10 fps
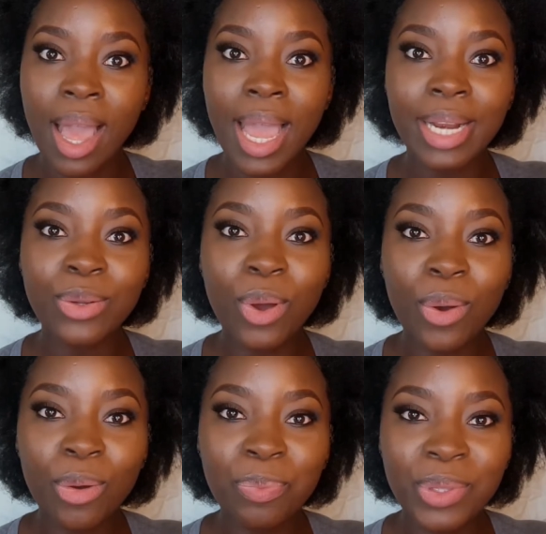I do
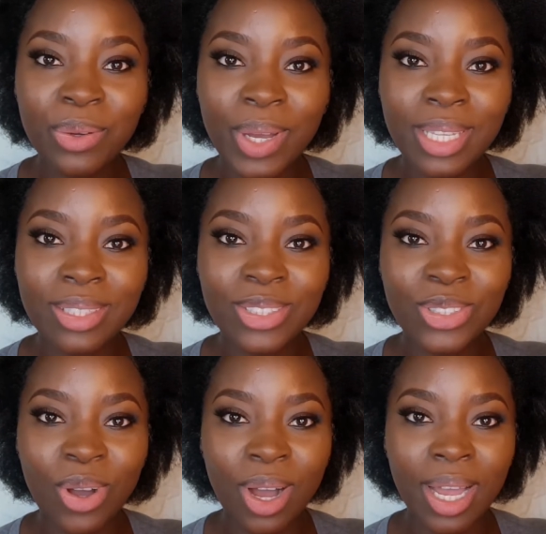hope you
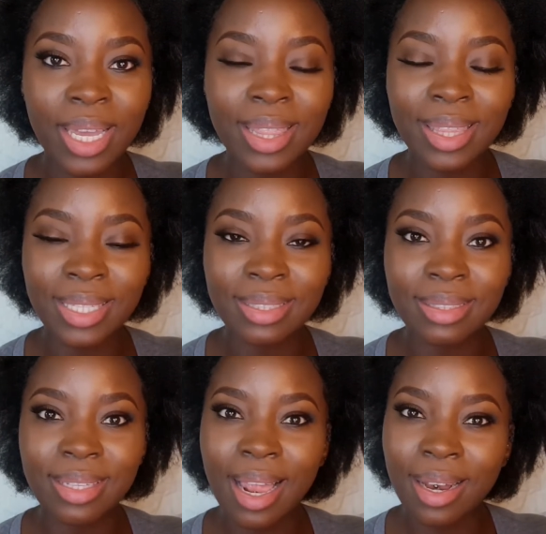enjoy
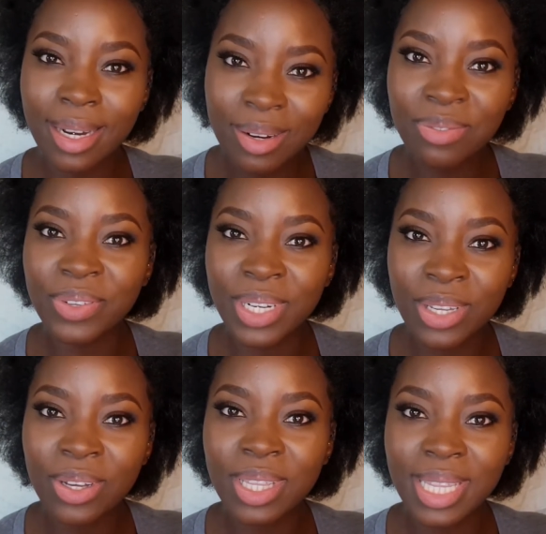this little
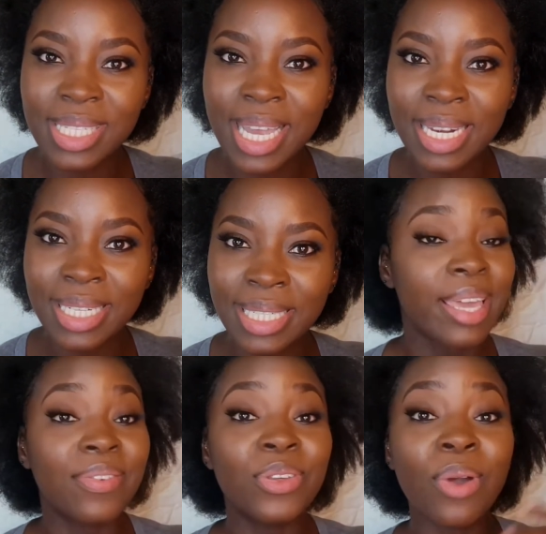video that I did.
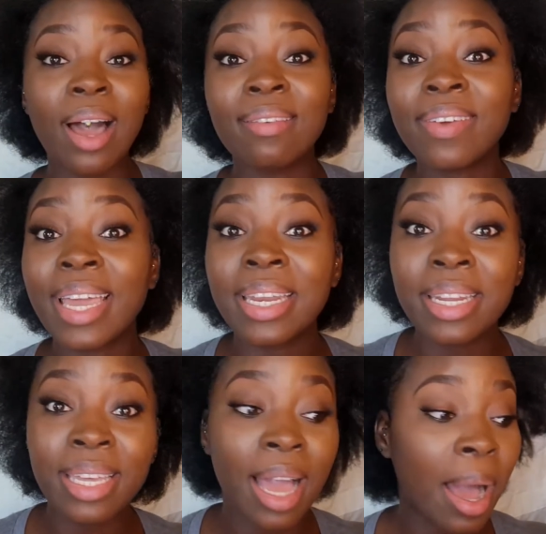If you have
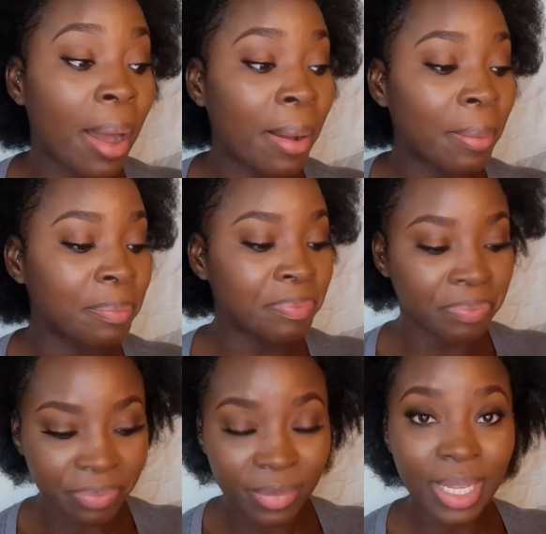any
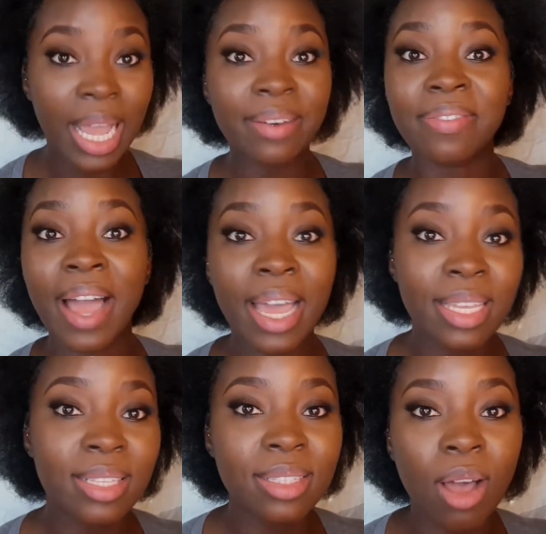
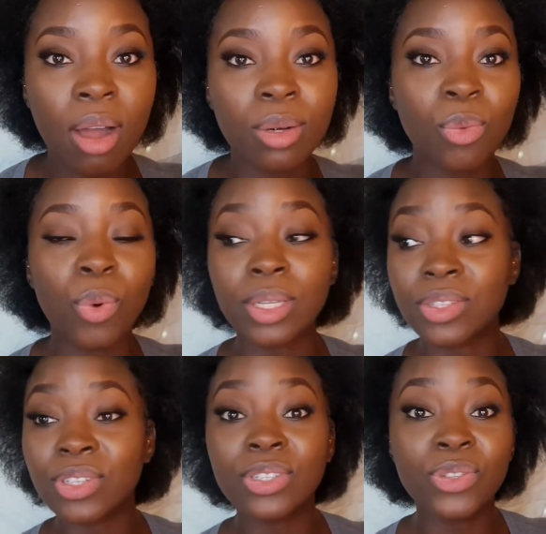advice on
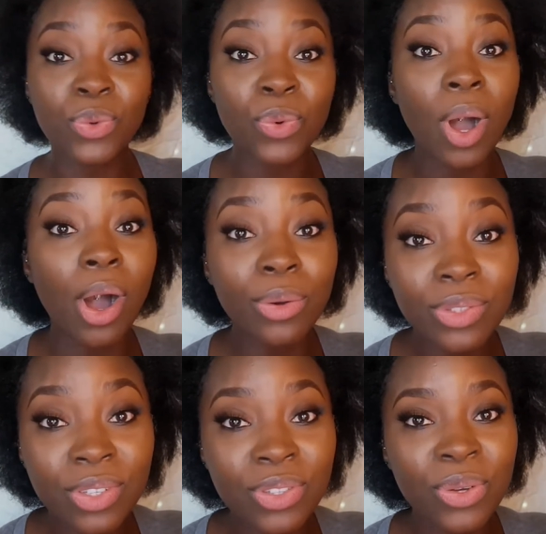what to do, how
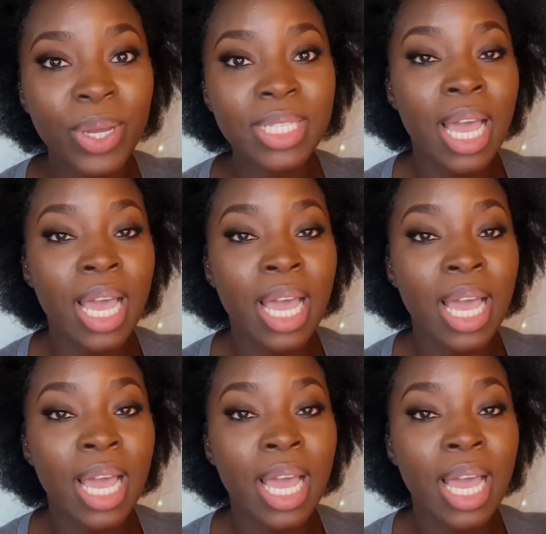to do it,